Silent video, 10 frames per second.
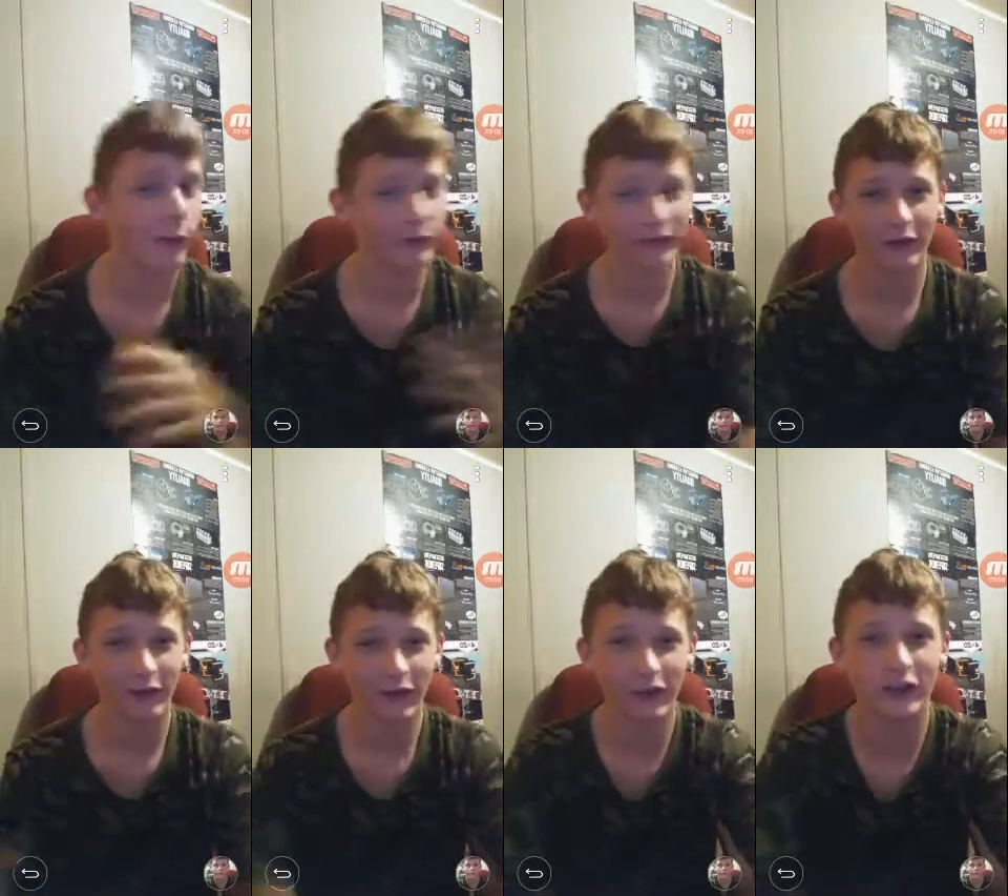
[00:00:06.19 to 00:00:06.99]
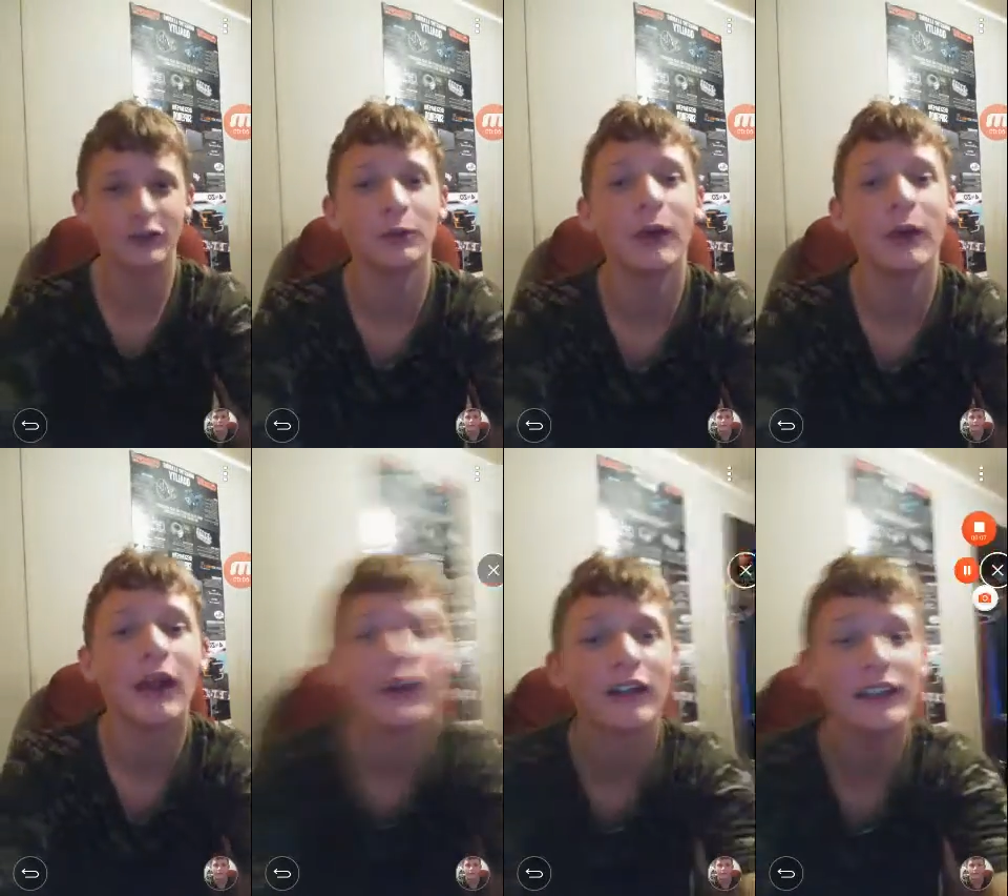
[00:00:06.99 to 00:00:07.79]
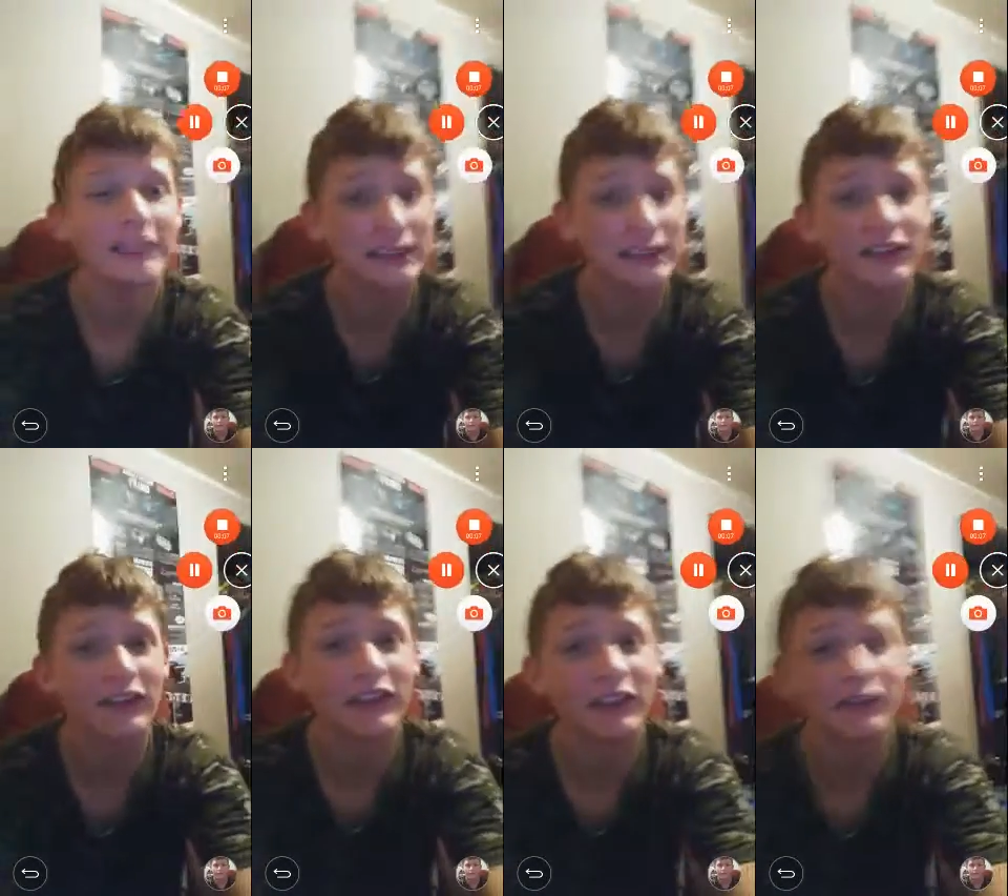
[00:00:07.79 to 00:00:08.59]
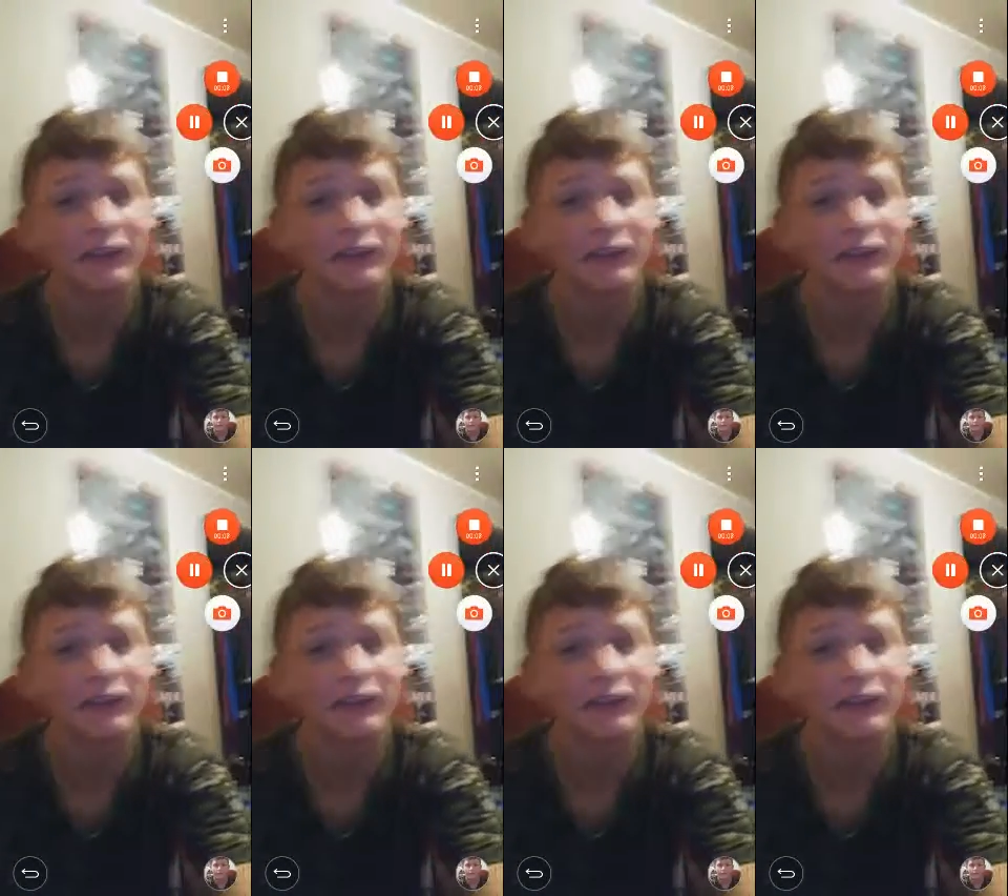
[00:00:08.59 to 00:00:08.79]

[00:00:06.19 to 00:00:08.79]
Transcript: Without further ado, let's get into the video.